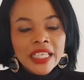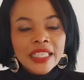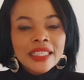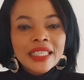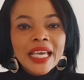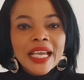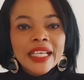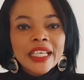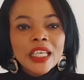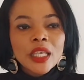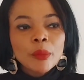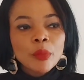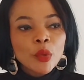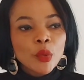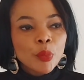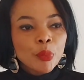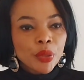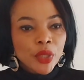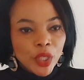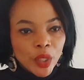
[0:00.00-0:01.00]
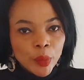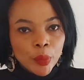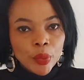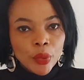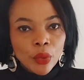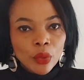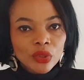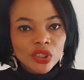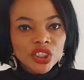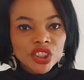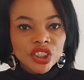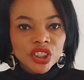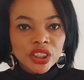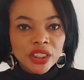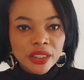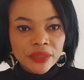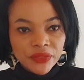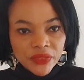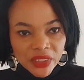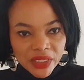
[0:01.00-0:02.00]
Likeable people
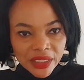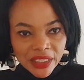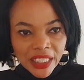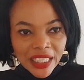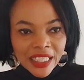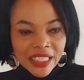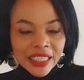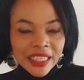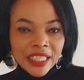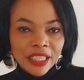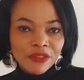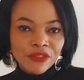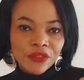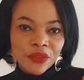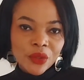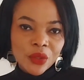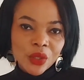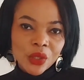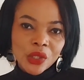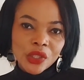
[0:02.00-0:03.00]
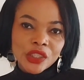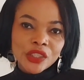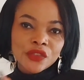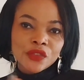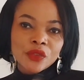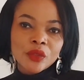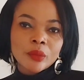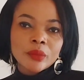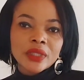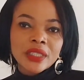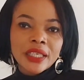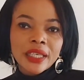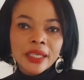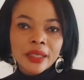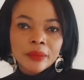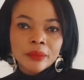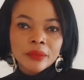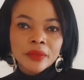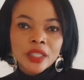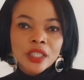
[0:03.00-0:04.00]
shift the focus from
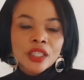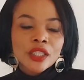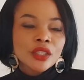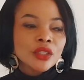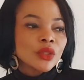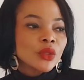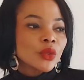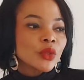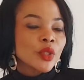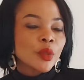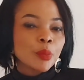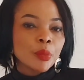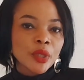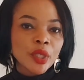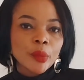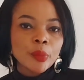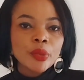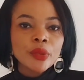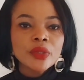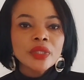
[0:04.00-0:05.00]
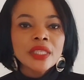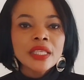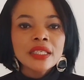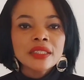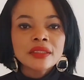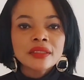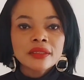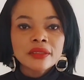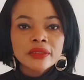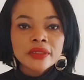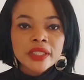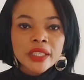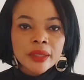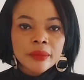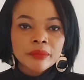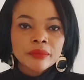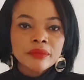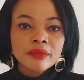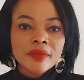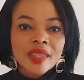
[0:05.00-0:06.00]
them to the people next to
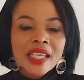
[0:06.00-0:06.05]
them.